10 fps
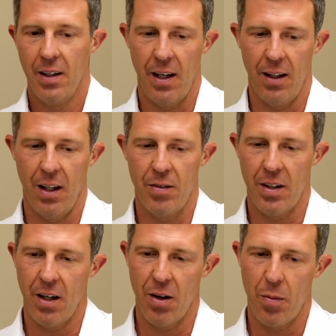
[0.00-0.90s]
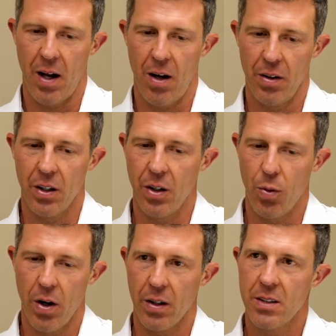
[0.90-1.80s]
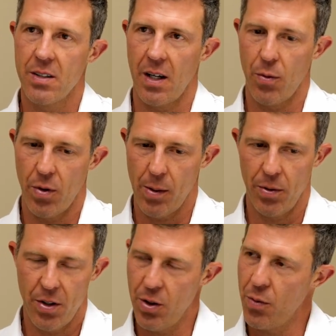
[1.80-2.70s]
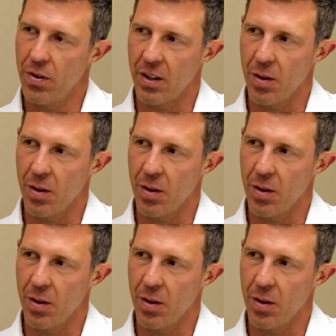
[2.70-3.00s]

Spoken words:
and love to hear about all the good works that we're able to do for the